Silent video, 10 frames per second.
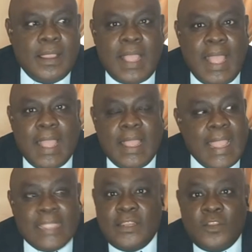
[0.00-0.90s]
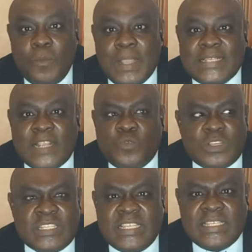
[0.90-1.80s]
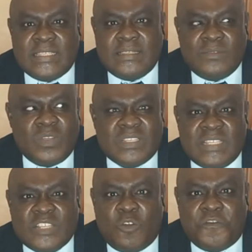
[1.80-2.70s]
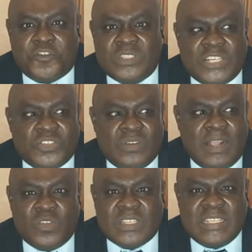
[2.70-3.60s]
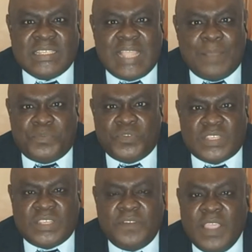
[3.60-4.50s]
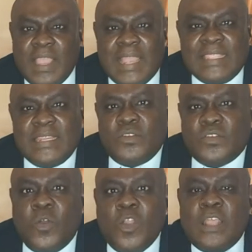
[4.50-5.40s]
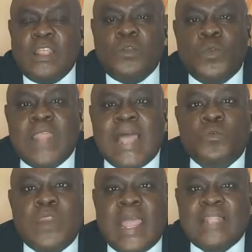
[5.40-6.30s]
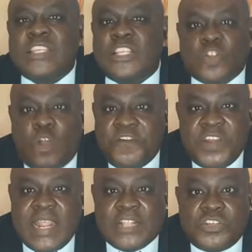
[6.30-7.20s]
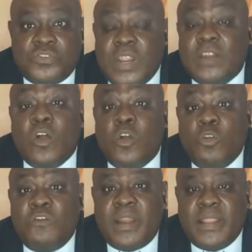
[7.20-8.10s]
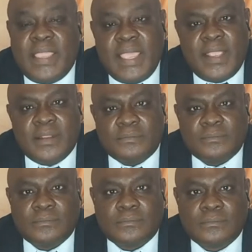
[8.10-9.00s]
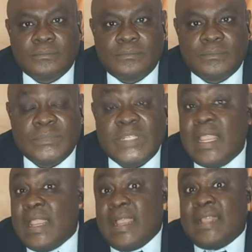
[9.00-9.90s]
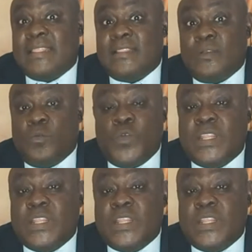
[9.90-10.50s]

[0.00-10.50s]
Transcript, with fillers: Ah, I didn't know my child was this was this confrontational, was yeah. this abusive. Mm-hmm. I didn't know. So we are, we are discovering their children all over again. And we